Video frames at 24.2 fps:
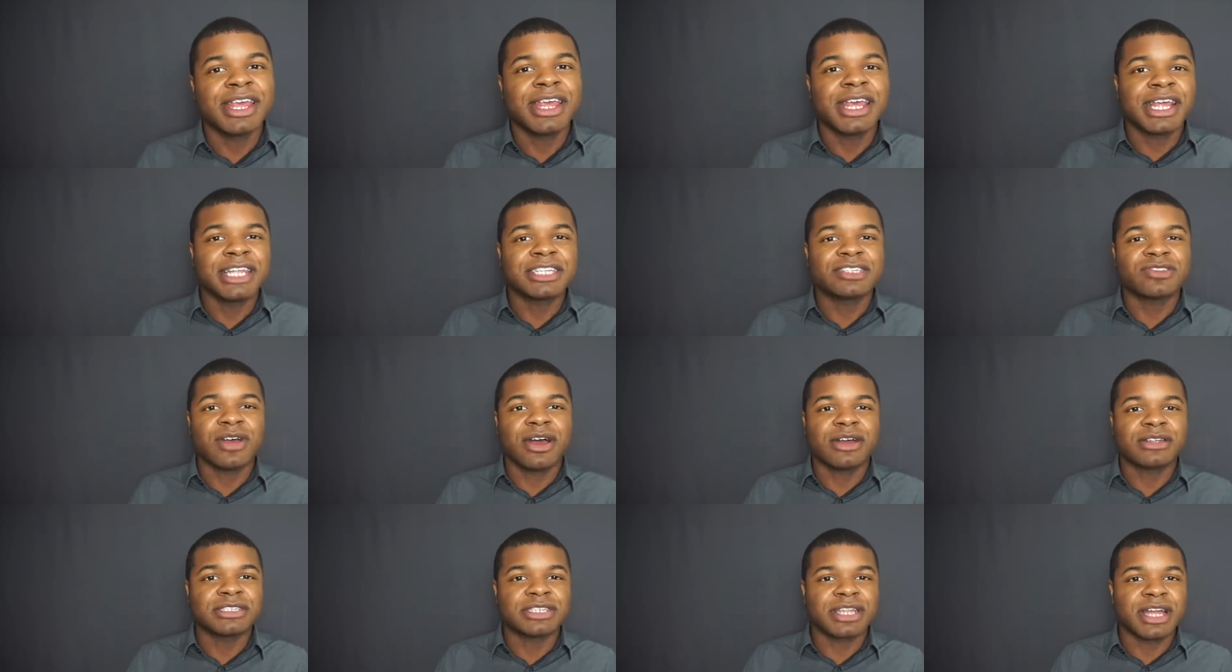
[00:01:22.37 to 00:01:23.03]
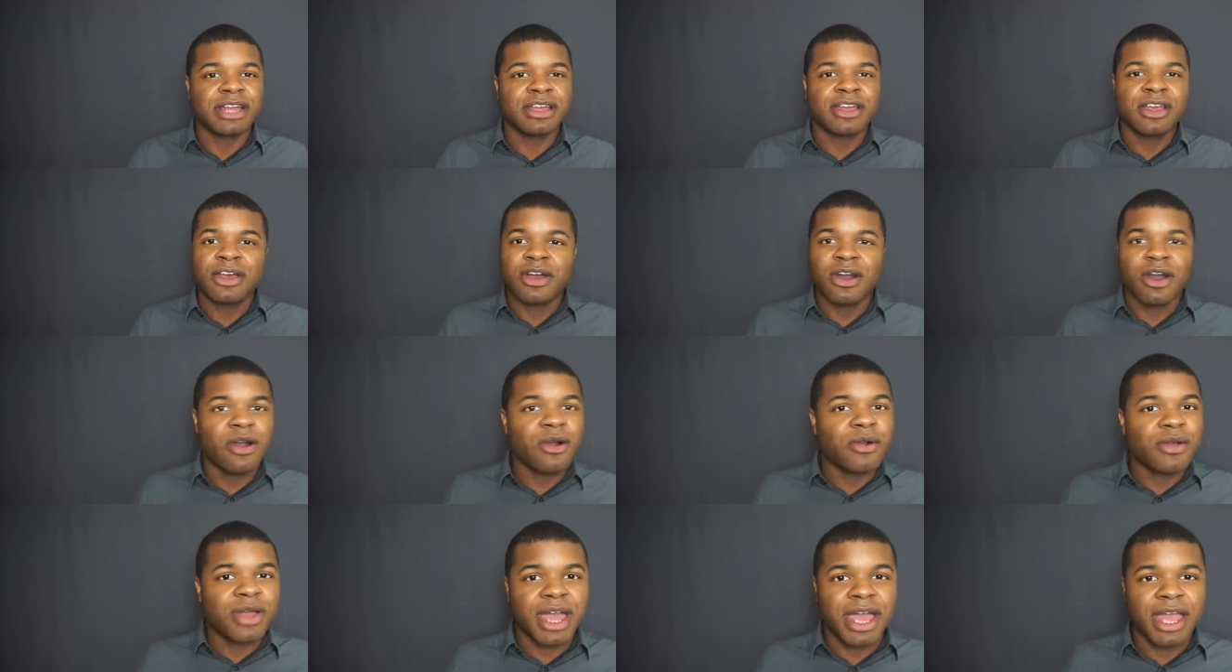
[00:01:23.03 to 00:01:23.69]
And so I was like,
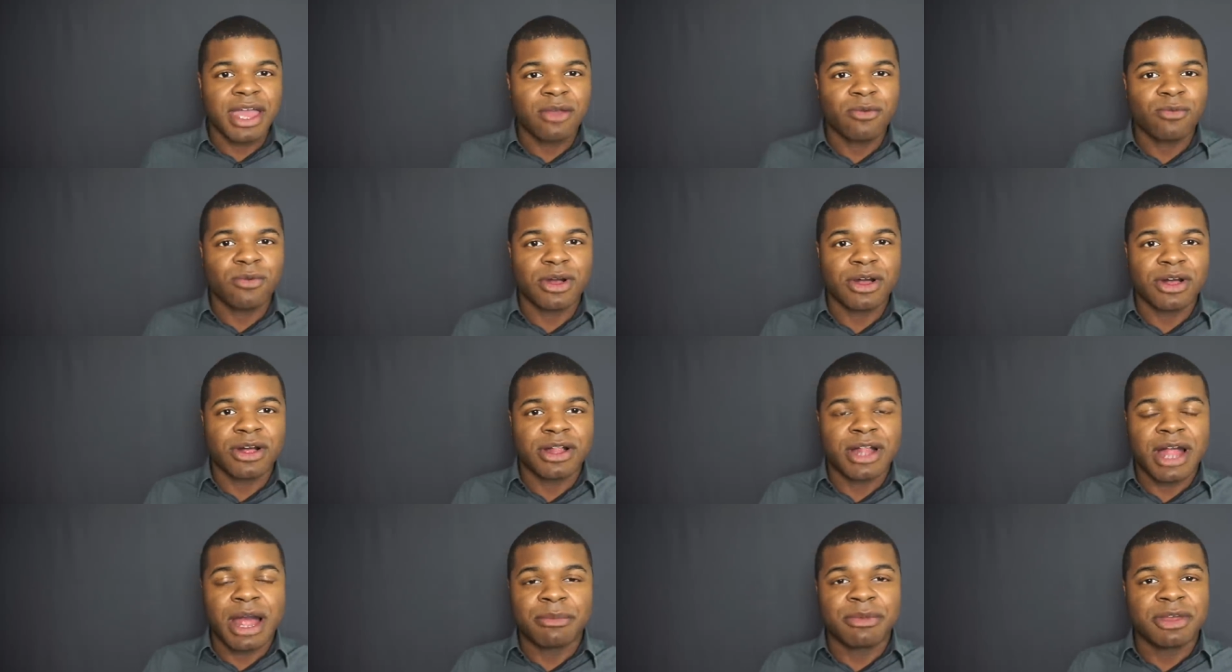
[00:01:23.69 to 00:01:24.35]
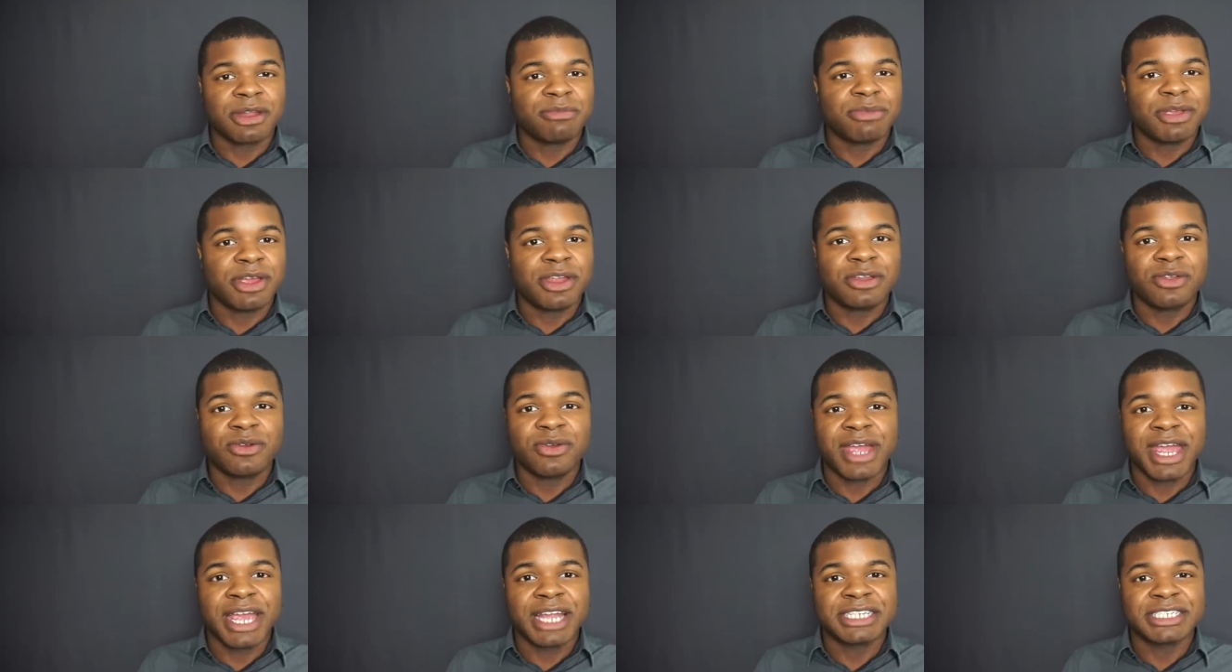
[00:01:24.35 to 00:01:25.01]
okay, well, I'm going to be a
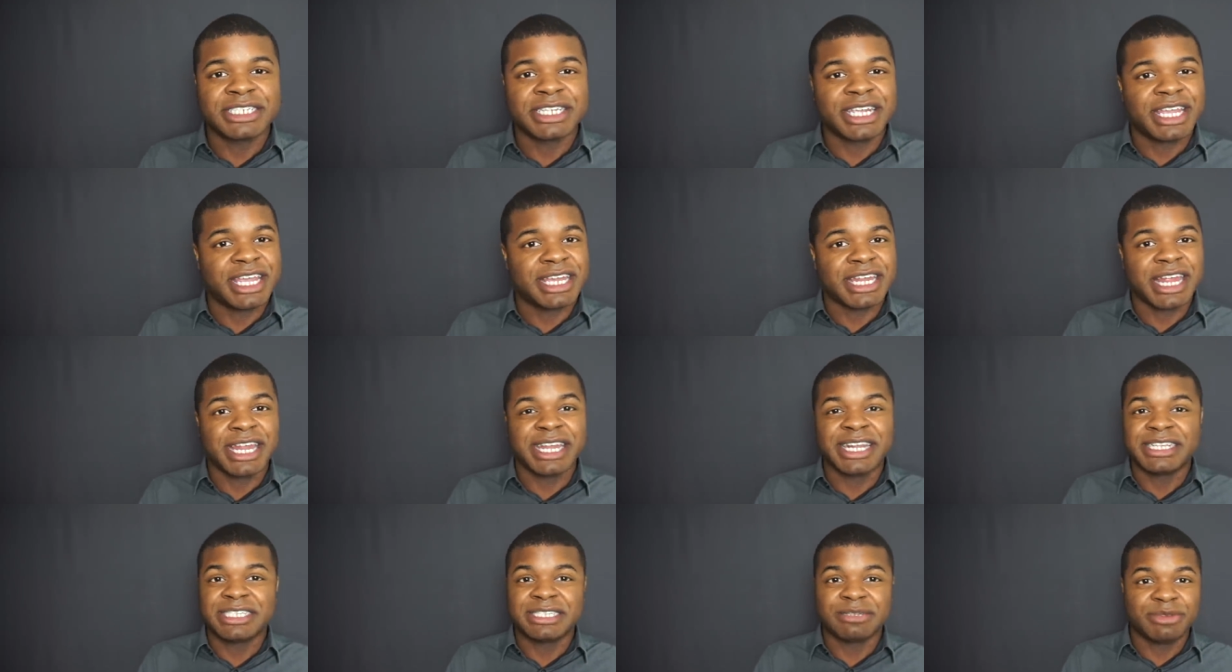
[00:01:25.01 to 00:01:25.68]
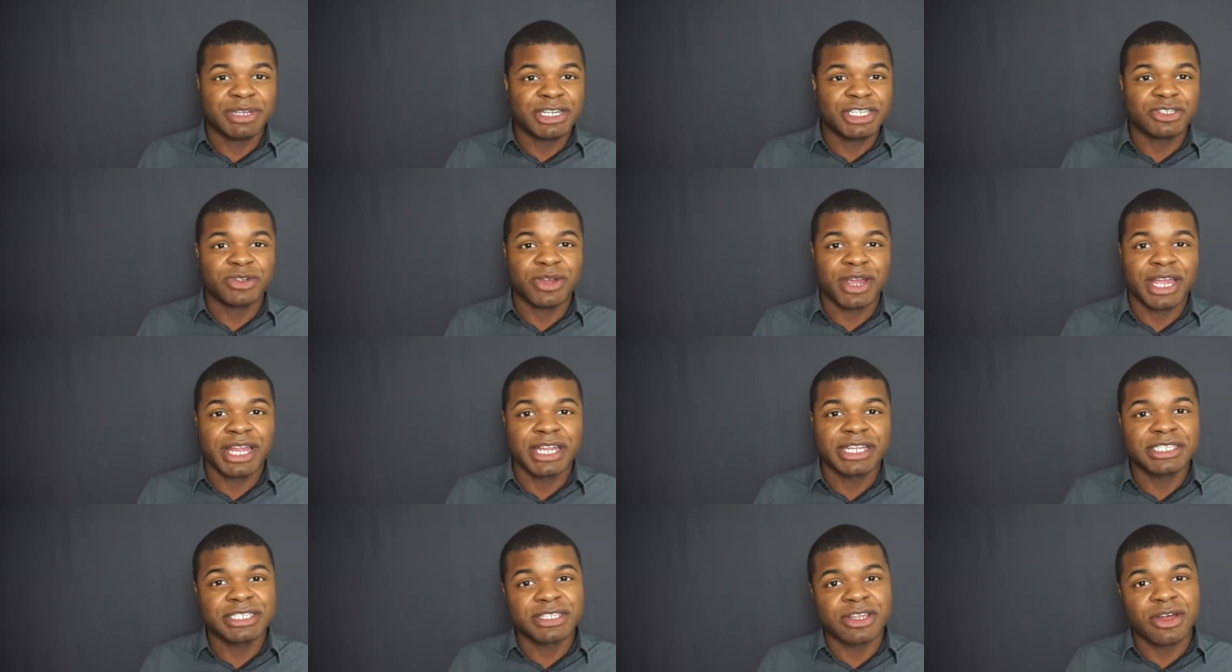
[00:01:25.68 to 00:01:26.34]
new agent and I need to be
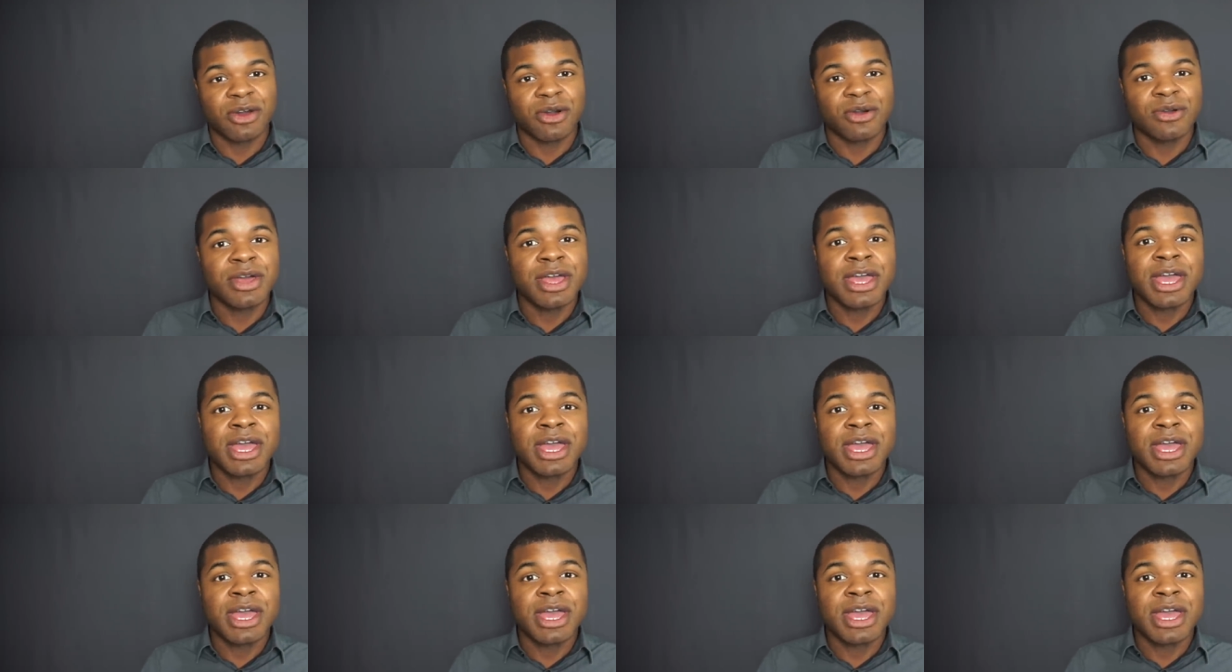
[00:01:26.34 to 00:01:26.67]
trained, so